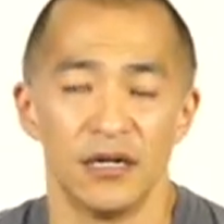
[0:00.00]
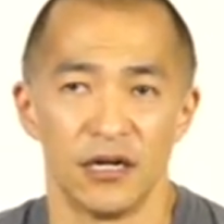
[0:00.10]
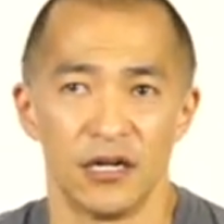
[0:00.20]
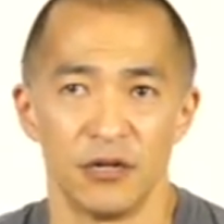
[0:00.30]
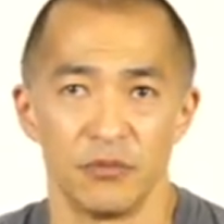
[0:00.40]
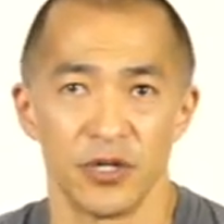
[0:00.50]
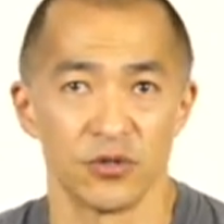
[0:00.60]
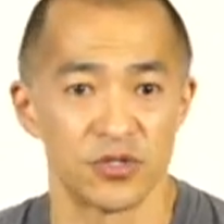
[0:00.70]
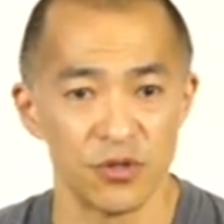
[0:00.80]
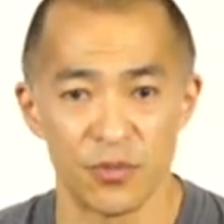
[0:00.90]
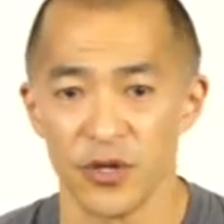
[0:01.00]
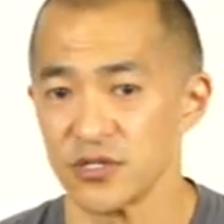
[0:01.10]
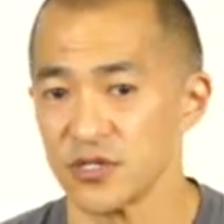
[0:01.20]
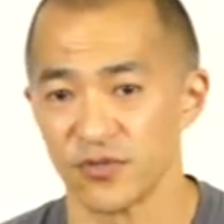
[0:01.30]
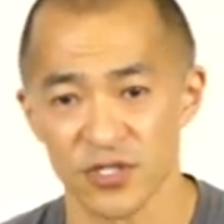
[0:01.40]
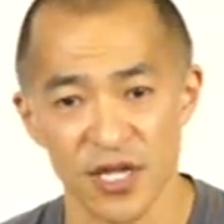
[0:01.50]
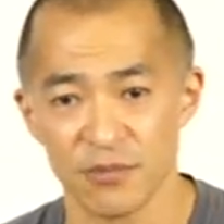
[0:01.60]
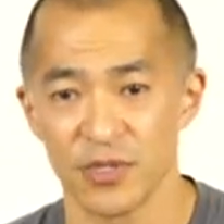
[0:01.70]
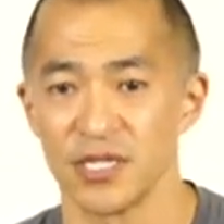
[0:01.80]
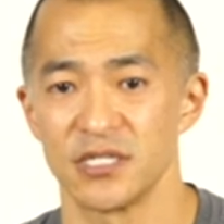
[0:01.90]
um, you know two poses for
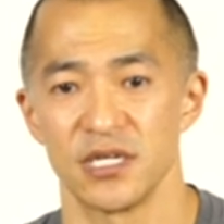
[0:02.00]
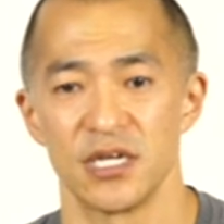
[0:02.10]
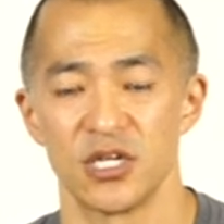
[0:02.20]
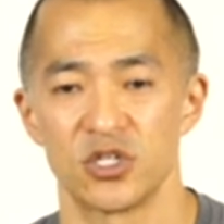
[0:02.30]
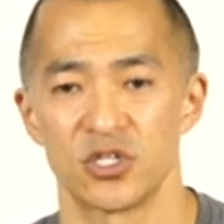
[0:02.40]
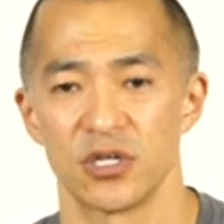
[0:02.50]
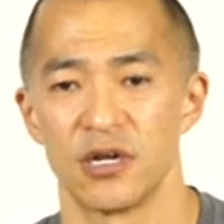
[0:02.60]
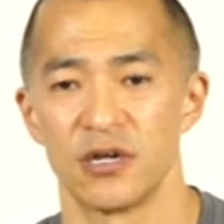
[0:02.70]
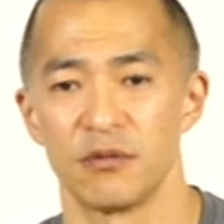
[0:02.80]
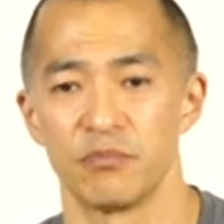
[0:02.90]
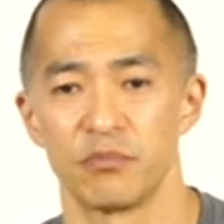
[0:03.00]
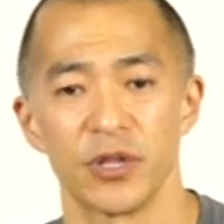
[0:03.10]
10 minutes each um,